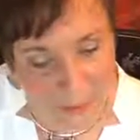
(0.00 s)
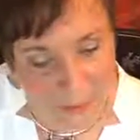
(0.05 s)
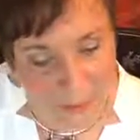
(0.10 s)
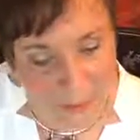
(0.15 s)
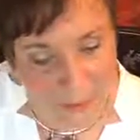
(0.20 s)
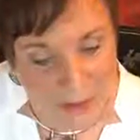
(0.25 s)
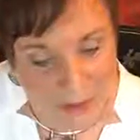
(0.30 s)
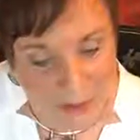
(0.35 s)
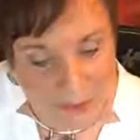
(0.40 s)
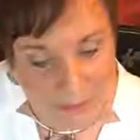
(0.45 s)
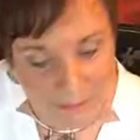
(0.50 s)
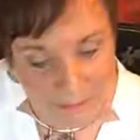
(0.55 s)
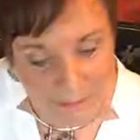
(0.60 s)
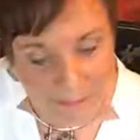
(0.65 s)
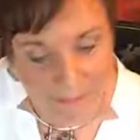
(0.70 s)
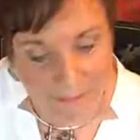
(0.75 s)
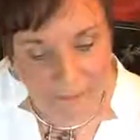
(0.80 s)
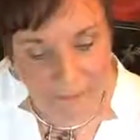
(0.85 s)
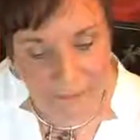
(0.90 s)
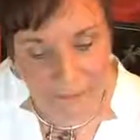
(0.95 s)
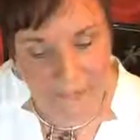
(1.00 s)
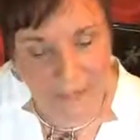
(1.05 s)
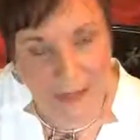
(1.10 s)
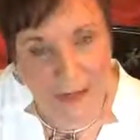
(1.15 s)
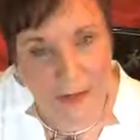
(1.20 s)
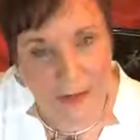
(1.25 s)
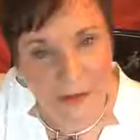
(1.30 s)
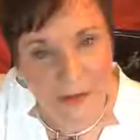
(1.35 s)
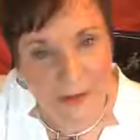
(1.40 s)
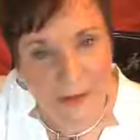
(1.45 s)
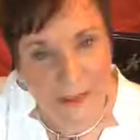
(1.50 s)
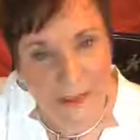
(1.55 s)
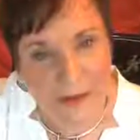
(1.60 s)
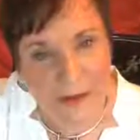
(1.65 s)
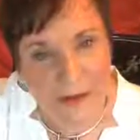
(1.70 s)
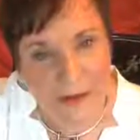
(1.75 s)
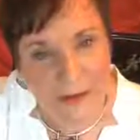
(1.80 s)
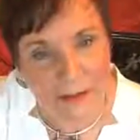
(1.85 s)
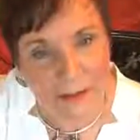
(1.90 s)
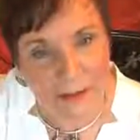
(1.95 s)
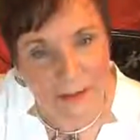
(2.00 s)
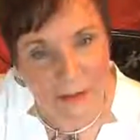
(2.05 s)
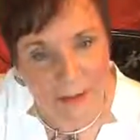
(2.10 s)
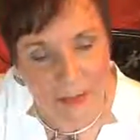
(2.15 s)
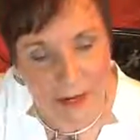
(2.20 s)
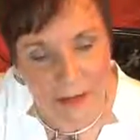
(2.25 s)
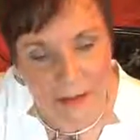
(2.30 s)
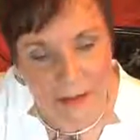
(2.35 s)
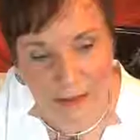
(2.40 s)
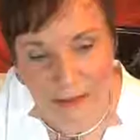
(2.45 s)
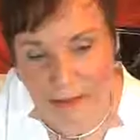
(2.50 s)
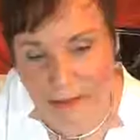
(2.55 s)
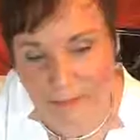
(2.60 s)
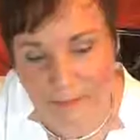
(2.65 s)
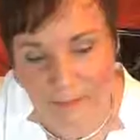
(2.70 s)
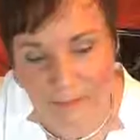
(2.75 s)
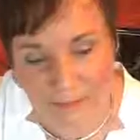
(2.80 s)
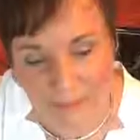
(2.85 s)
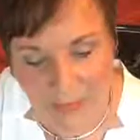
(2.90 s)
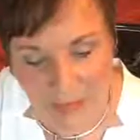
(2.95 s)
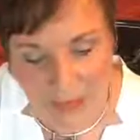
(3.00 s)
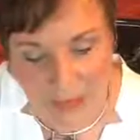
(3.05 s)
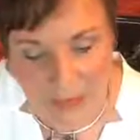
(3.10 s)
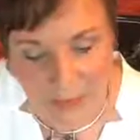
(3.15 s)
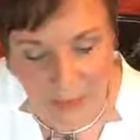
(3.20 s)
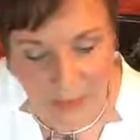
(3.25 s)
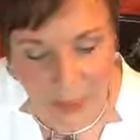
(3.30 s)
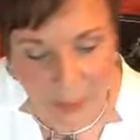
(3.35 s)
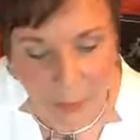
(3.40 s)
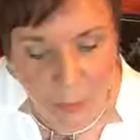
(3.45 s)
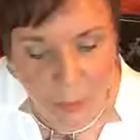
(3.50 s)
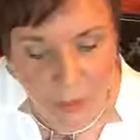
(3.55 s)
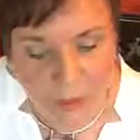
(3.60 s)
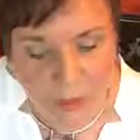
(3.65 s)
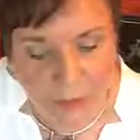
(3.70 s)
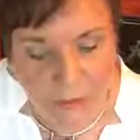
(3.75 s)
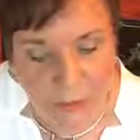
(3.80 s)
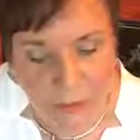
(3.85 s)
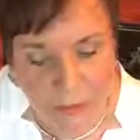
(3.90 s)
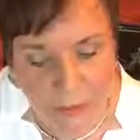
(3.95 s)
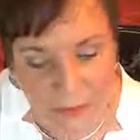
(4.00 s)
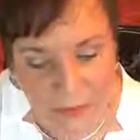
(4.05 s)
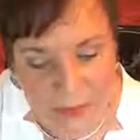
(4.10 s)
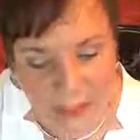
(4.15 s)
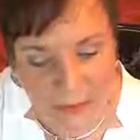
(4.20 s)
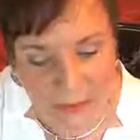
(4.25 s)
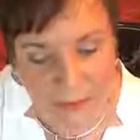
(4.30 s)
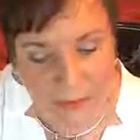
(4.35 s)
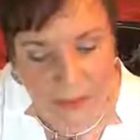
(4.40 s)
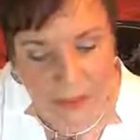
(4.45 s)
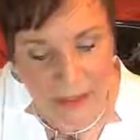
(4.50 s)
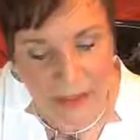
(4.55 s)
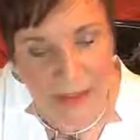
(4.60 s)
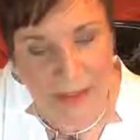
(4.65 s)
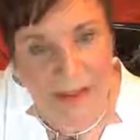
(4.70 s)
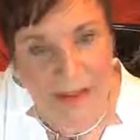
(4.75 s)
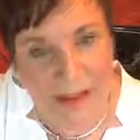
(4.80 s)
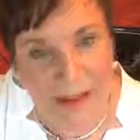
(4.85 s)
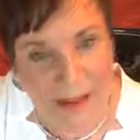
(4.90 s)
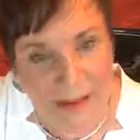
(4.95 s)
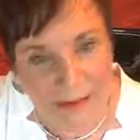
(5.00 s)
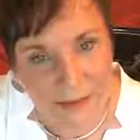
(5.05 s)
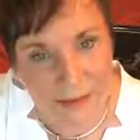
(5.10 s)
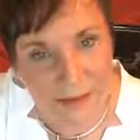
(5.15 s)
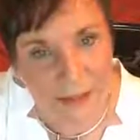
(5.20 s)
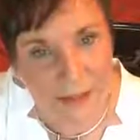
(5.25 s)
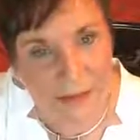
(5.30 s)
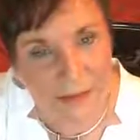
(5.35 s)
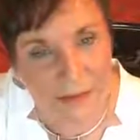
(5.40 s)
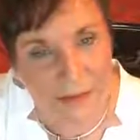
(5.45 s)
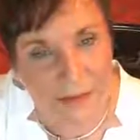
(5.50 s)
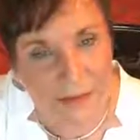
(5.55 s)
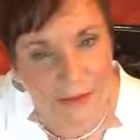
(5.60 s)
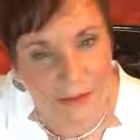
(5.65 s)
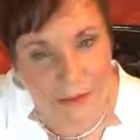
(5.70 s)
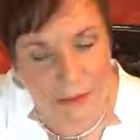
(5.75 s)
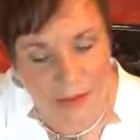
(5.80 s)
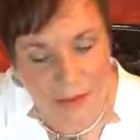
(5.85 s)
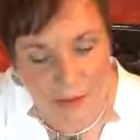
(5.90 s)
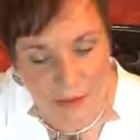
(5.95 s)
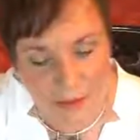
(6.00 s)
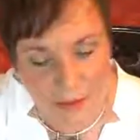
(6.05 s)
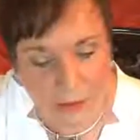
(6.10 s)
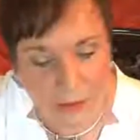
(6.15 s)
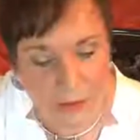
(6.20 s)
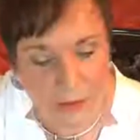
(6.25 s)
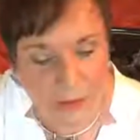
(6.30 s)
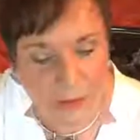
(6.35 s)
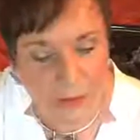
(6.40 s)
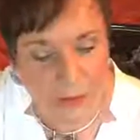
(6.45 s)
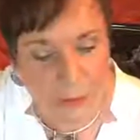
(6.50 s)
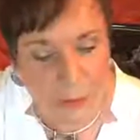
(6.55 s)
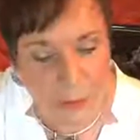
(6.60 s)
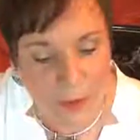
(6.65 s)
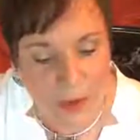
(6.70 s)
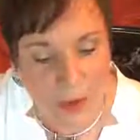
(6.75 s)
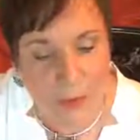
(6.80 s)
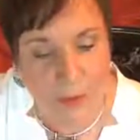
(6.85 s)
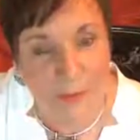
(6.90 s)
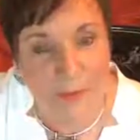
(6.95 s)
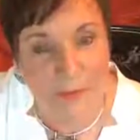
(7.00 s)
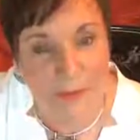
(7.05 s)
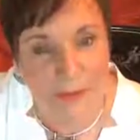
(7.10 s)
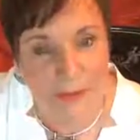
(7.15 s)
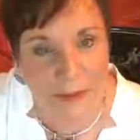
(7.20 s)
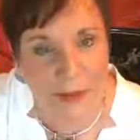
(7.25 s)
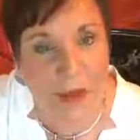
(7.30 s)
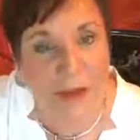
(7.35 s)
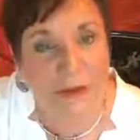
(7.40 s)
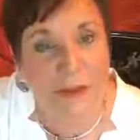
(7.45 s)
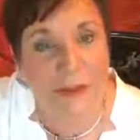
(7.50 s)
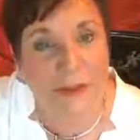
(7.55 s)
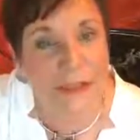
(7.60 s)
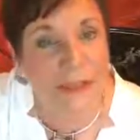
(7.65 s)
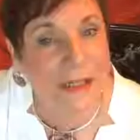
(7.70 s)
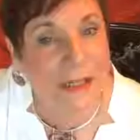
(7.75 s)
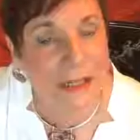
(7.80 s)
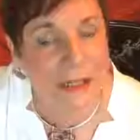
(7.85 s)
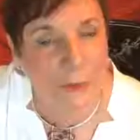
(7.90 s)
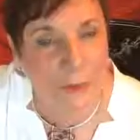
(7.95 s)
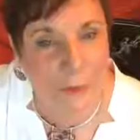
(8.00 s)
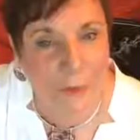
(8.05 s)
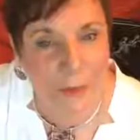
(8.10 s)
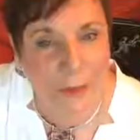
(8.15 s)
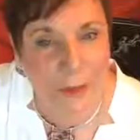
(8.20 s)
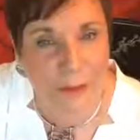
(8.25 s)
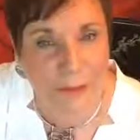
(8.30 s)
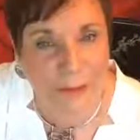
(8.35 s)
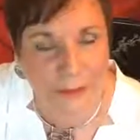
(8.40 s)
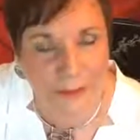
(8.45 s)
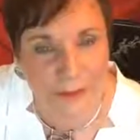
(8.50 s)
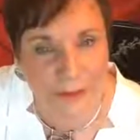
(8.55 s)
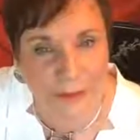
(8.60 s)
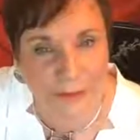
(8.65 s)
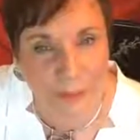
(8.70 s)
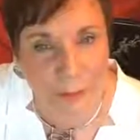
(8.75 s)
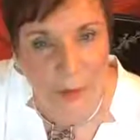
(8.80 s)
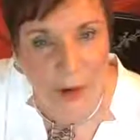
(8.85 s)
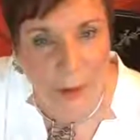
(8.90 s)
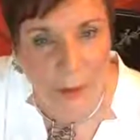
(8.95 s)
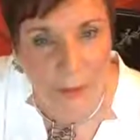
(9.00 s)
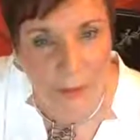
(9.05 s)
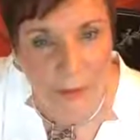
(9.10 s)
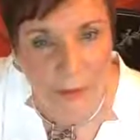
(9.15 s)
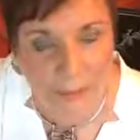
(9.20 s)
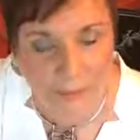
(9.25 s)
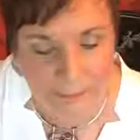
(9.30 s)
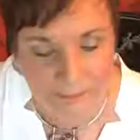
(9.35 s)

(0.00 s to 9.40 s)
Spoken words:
Well, here's an exercise that will give you daily access to these realms, unseen realms of power.